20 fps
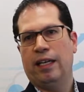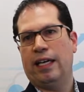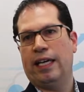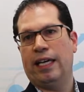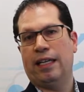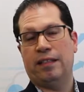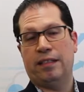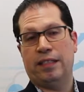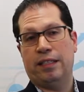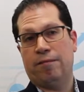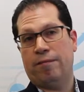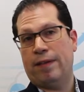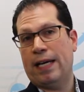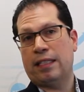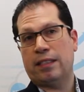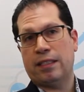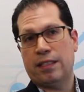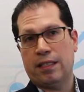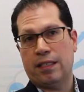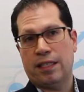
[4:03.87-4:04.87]
And in
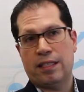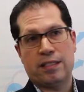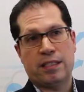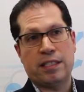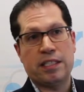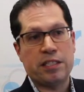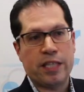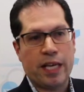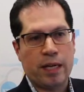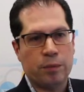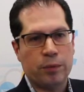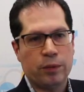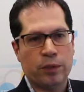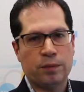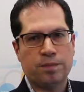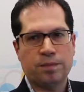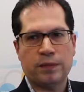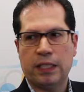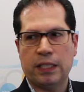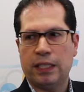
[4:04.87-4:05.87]
fact, as an
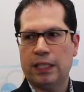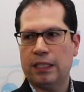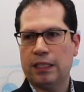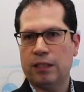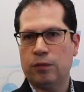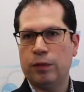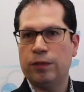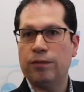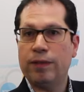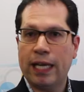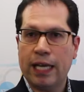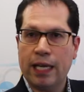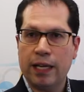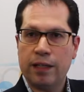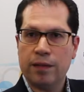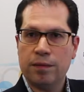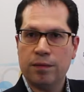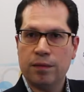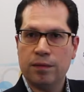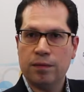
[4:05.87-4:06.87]
example, uh, we've
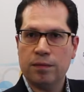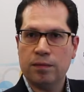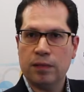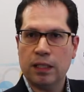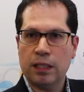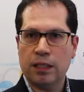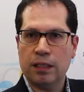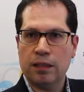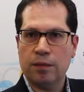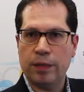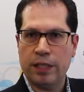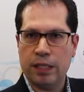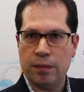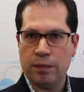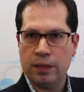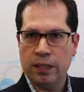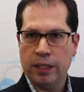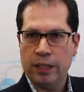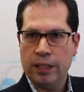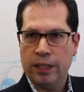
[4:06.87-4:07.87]
had uh,
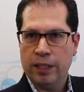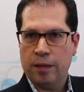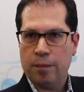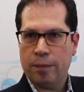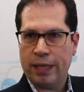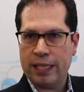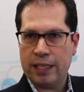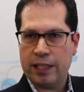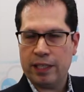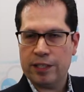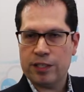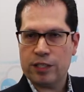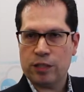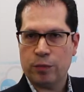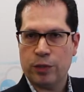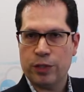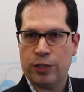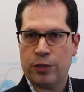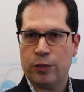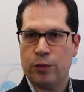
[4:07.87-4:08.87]
many bank
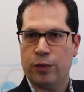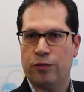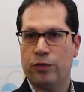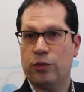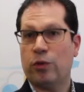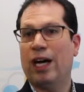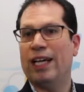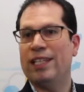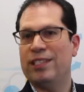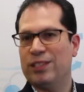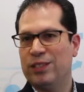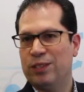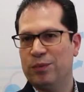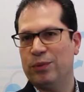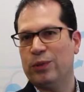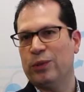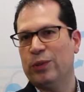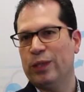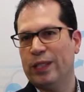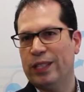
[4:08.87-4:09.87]
customers who have tried to
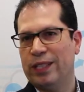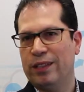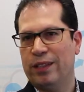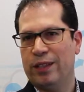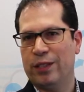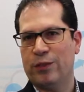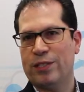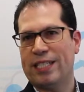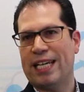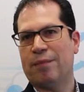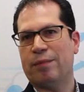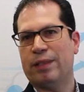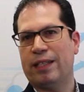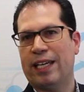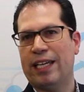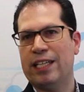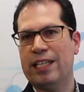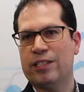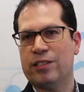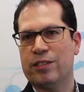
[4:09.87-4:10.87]
deploy those
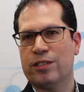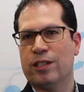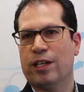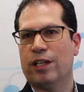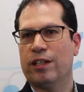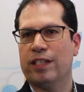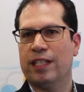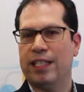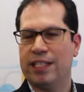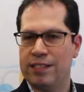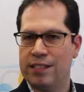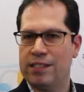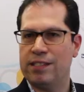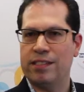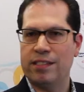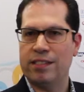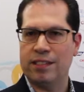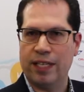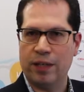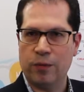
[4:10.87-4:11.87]
applications on an
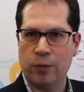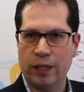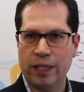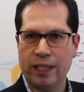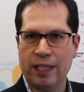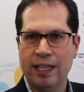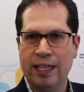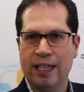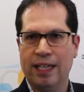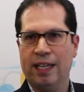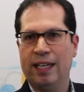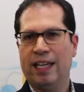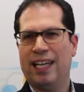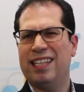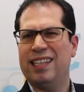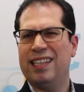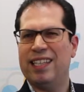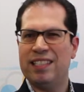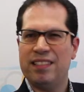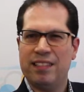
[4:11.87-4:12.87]
existing network,
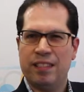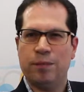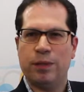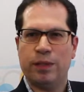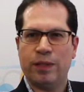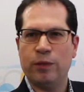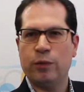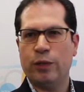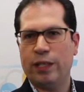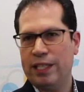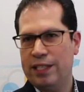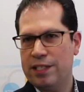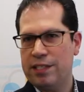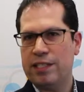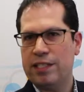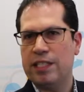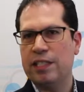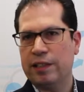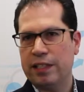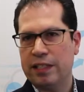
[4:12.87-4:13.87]
and they typically will hit a
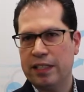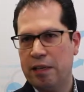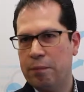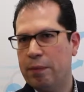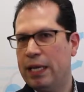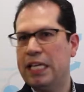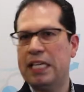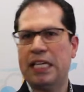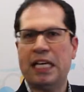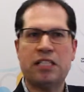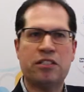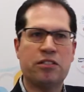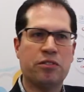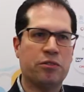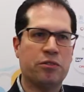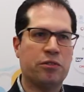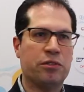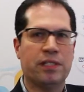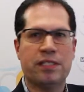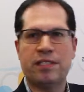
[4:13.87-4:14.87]
ceiling. They may get
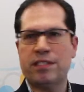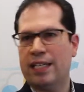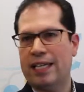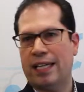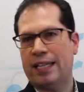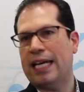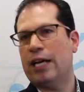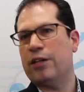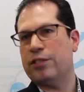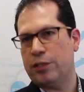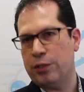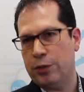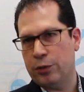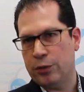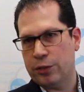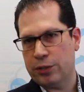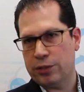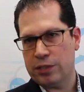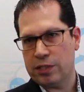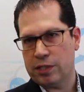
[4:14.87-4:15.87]
to, let's say, 1,000
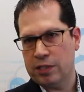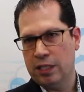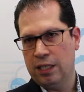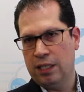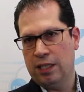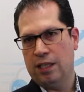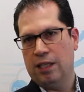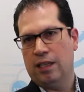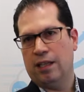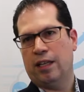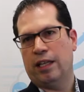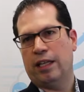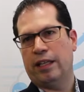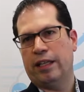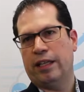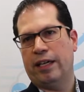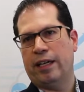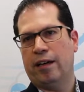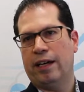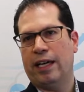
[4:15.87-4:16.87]
users
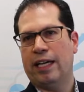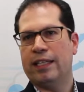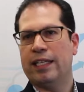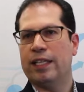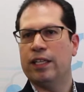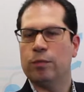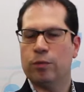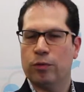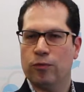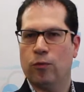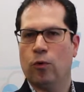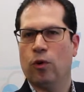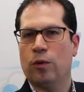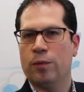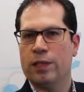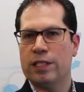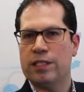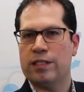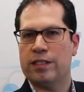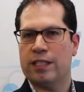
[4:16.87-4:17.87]
on there, and then the
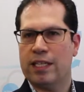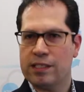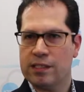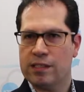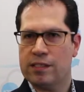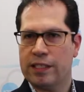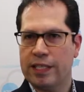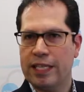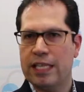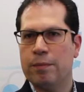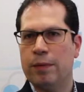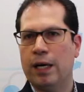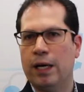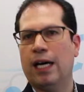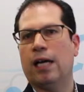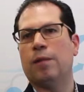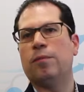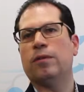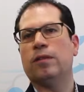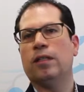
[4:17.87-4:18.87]
performance doesn't keep
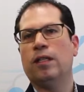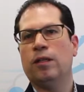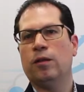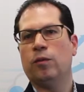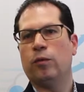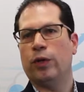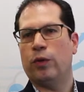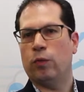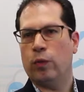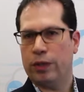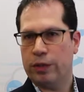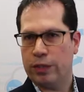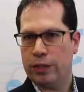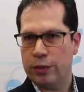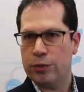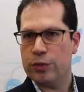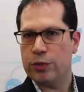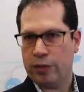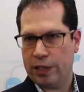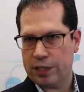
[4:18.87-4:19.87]
up with what the
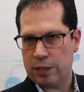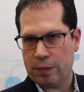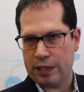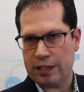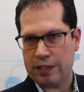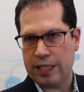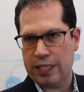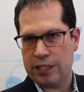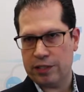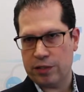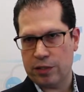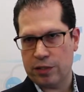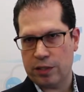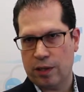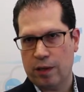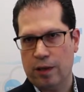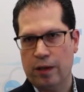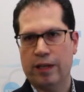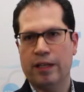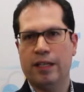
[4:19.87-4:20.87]
user expectations
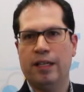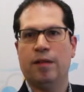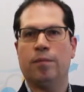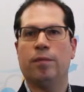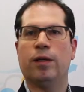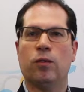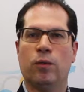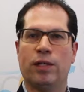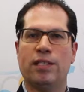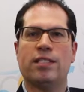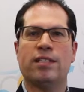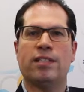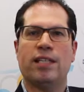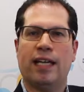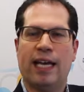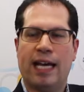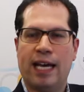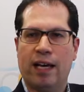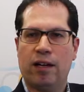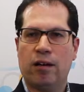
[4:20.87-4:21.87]
are. But once
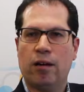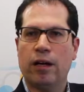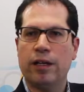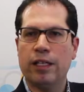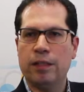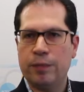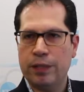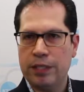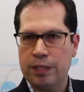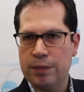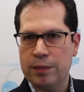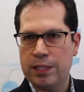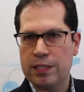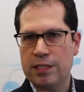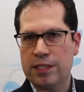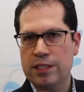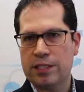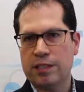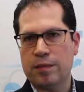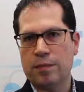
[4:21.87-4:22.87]
they add our Ipanema
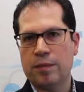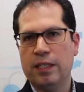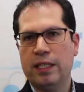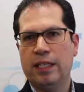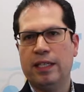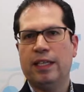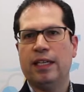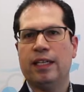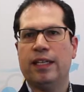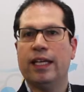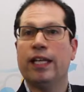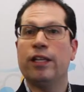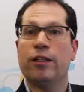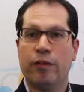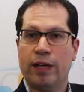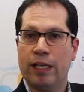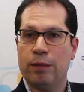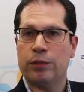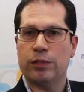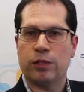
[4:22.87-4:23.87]
system, then
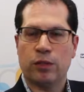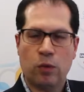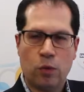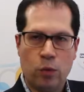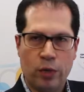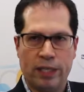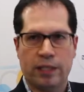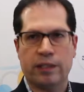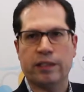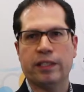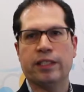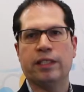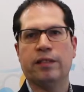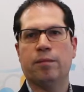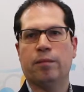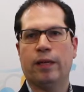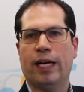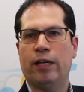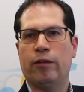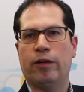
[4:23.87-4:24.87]
they're able to quickly
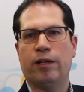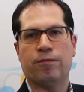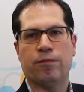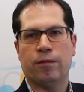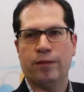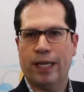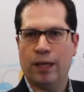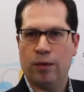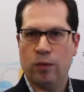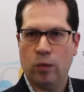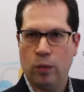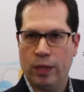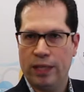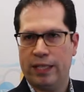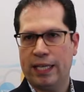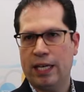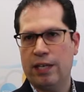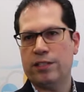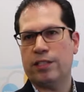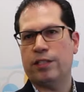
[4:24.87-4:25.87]
migrate from that
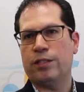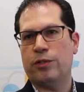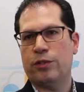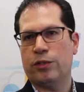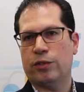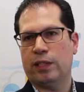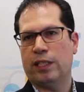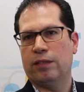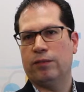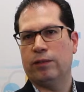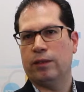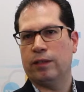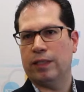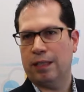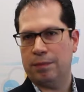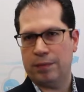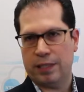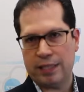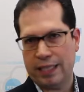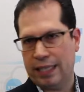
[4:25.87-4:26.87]
1,000 user level
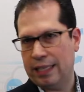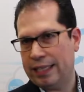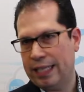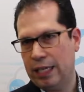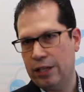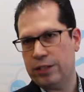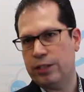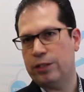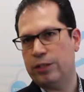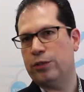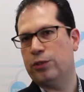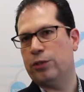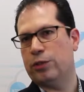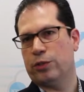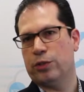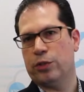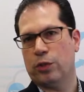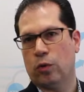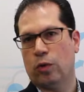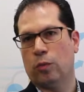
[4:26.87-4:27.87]
up to 10,000
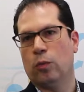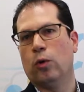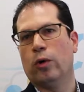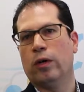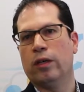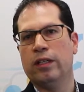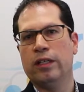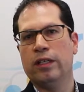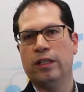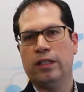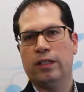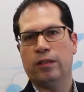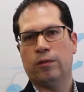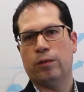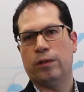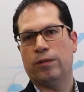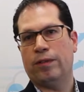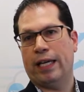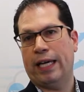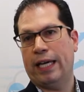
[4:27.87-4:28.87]
users or more.
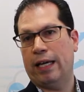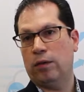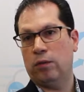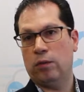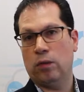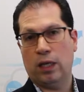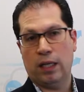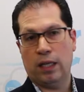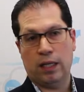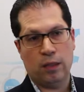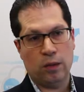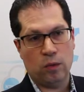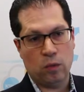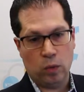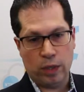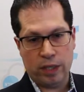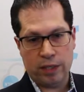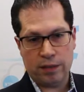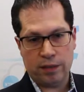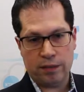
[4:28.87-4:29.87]
We've had uh,
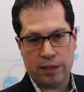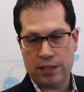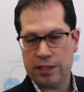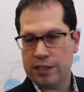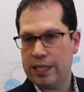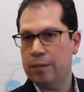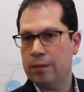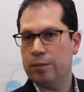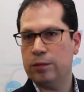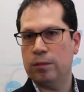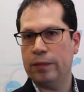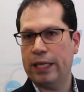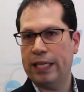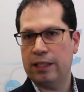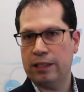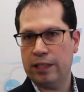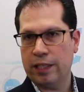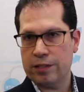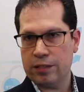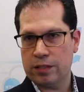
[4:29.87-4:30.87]
one example
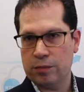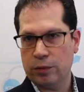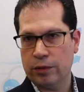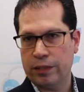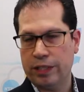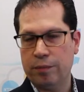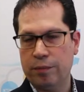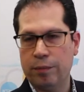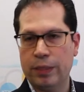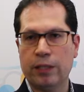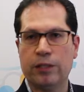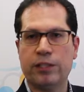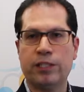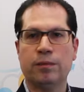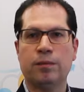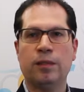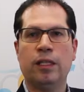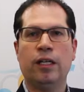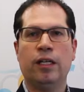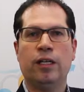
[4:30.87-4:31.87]
bank customer in
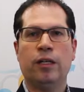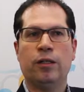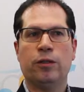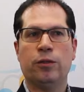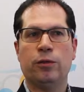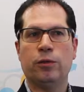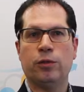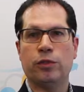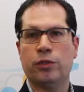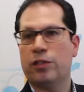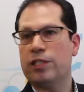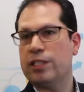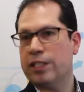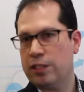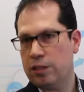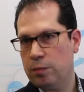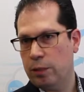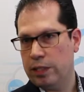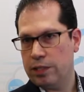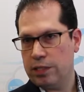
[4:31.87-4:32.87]
Belgium who took
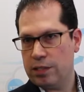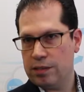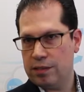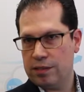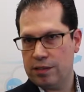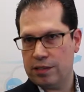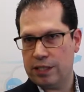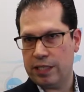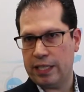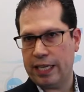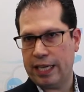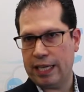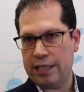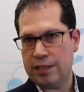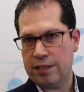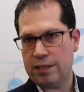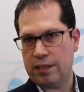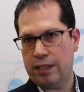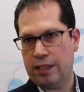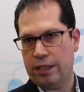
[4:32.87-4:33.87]
six months to
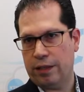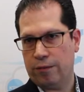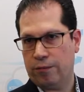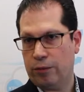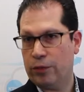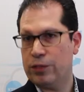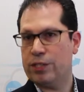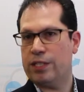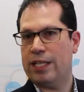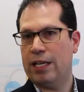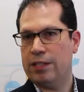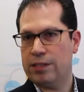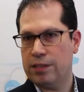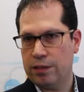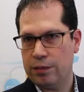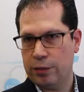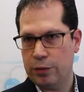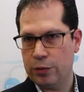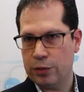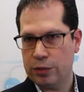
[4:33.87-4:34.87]
get uh, the first
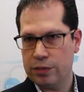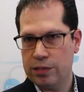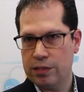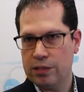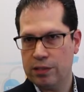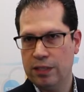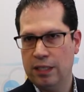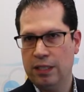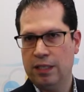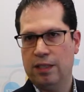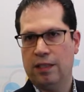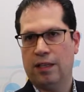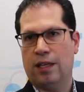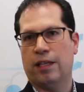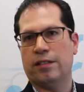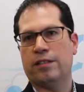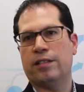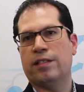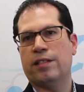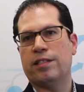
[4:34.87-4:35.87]
1,000 users
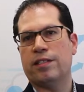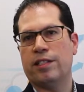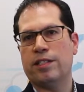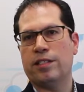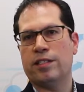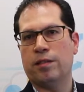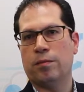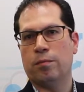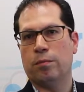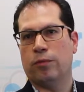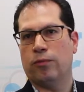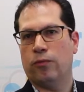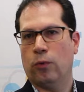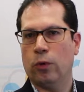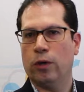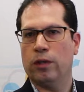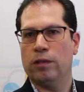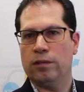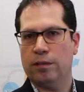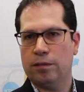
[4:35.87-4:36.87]
onto the system
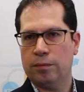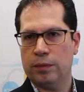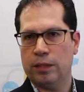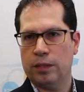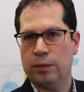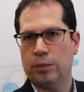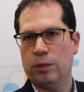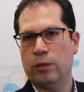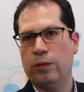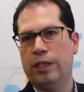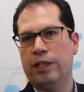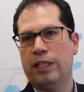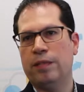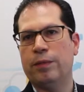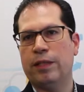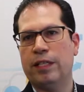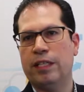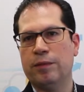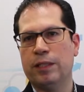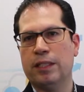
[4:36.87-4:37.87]
before deploying
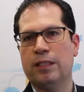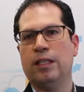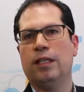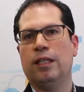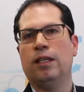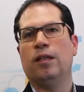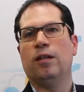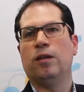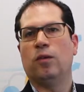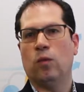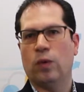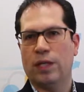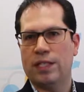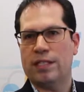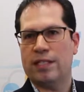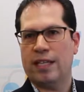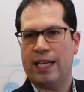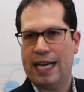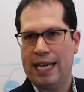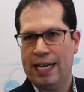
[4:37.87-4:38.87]
Ipanema.
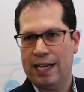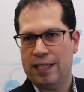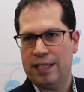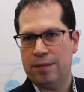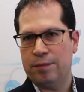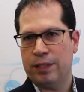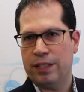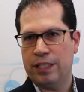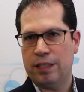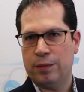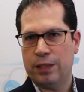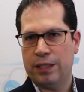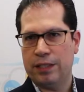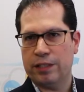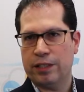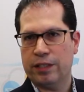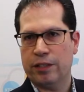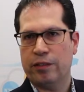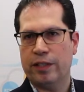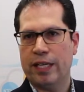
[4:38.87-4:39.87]
Once they added Ipanema
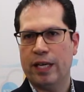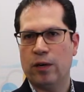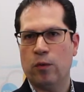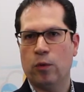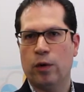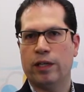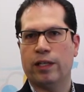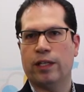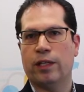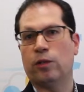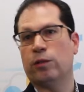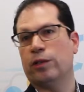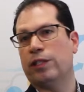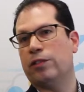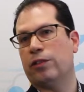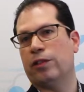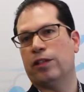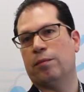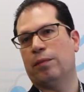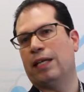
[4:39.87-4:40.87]
into their network, it only
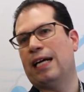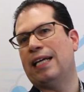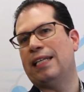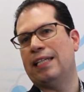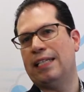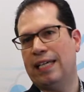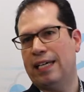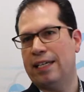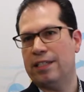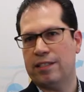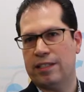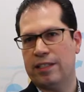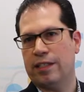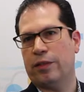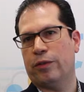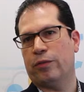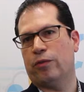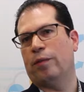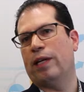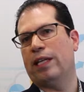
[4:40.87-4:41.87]
took them 90 days to
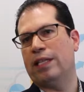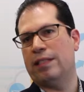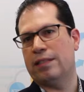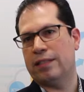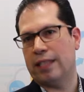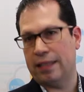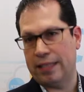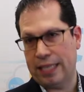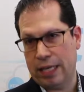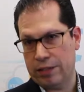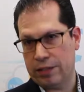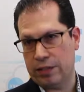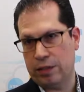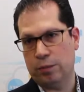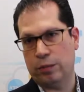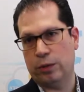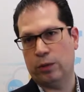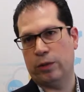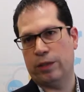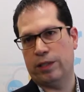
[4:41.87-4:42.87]
get the remaining 10,000
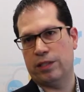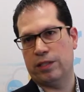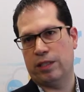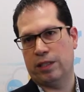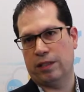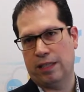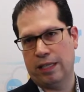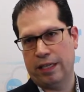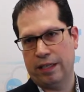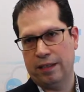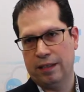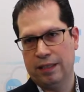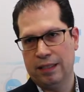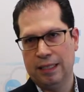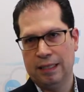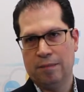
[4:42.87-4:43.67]
employees online.